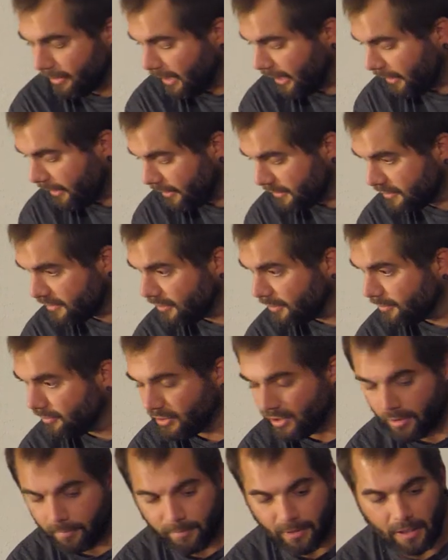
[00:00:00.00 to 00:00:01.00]
yeah, that
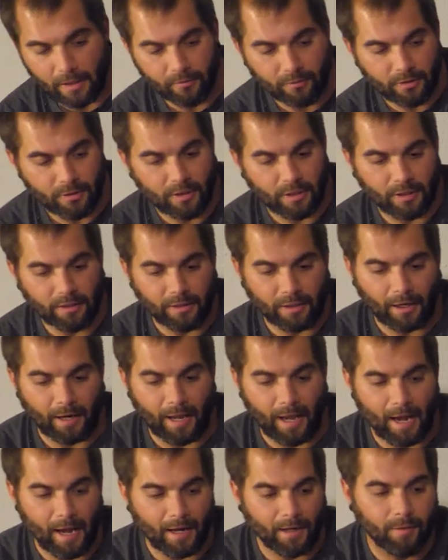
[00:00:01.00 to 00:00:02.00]
sums up everything that I
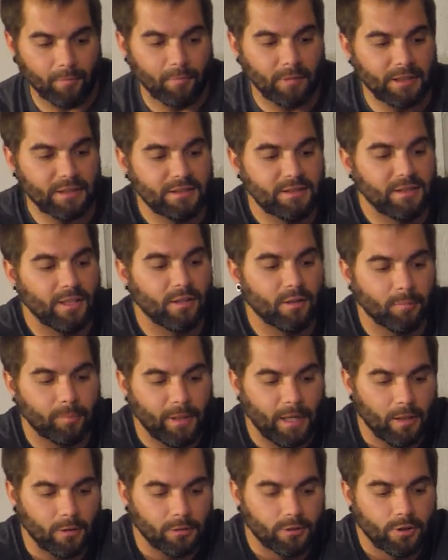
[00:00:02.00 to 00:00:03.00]
had in my center
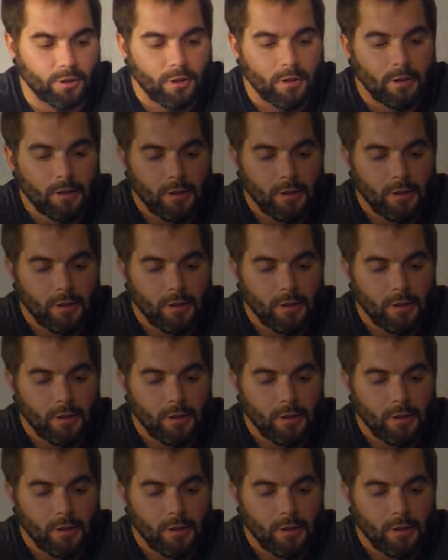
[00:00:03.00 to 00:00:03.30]
pouch.